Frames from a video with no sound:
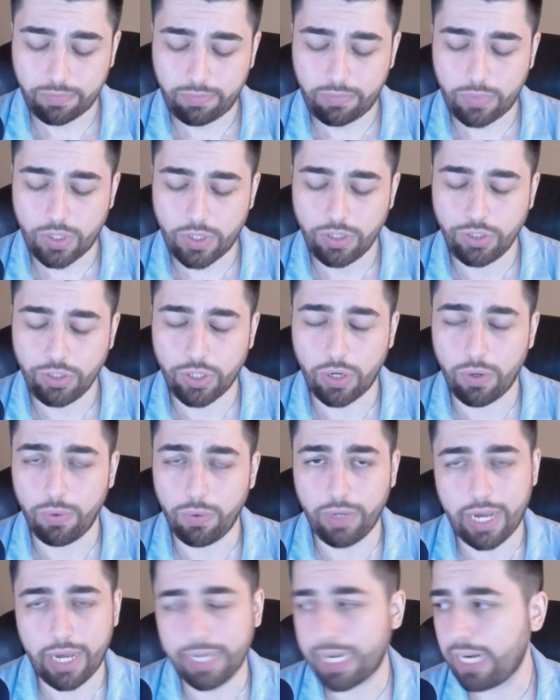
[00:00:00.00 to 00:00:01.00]
So
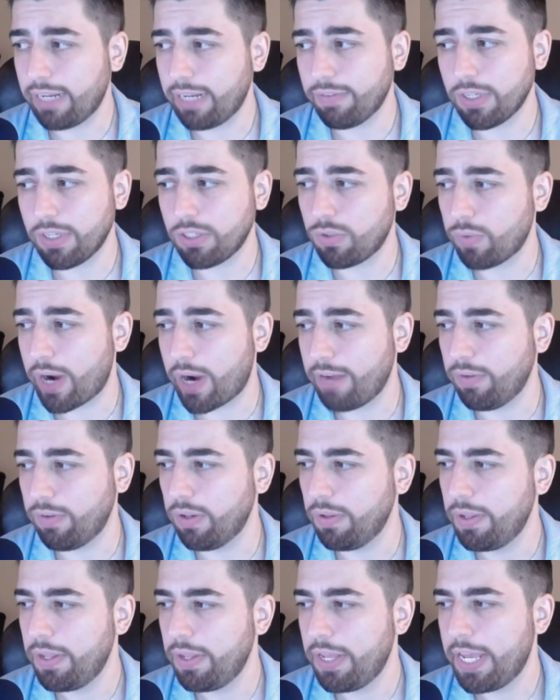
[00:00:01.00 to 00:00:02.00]
I got to give this
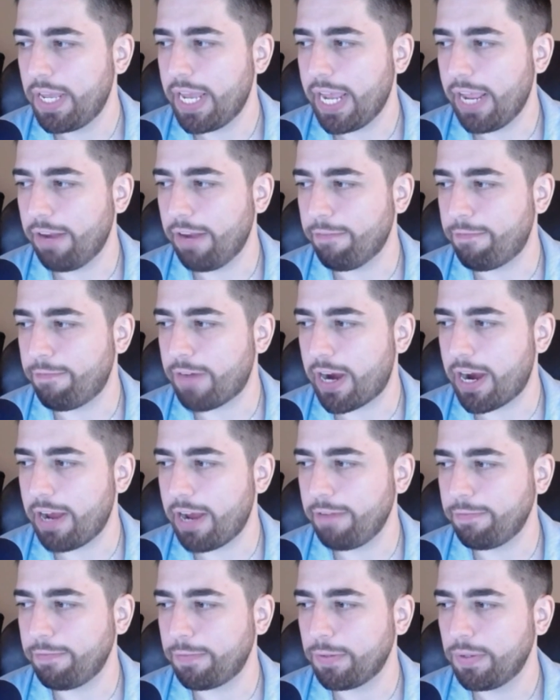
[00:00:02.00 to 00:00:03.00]
Rival in
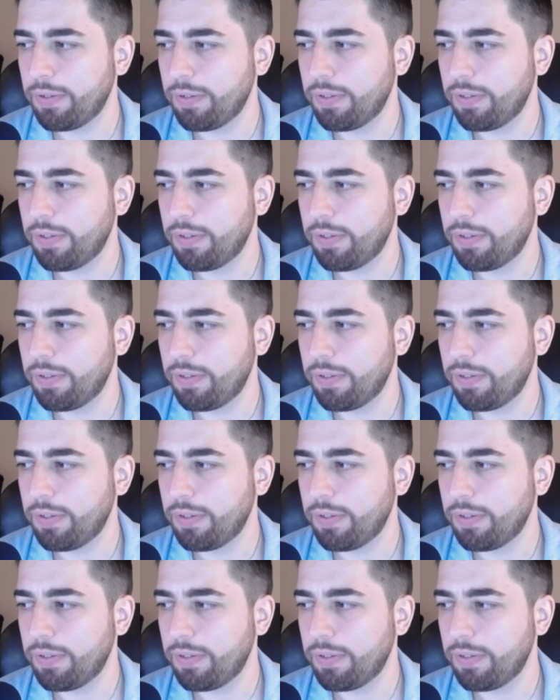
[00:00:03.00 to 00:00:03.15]
5.